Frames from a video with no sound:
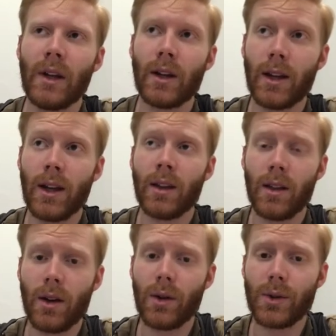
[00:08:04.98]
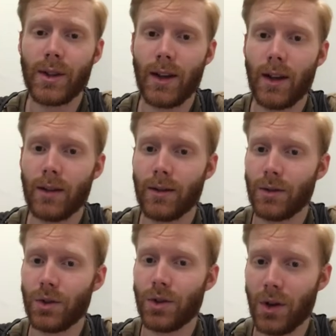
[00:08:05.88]
Again, those that
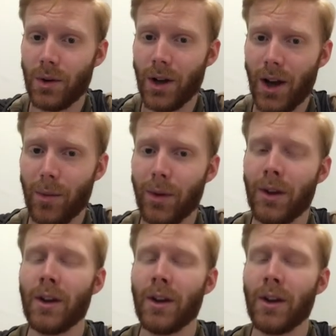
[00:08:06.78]
showed up,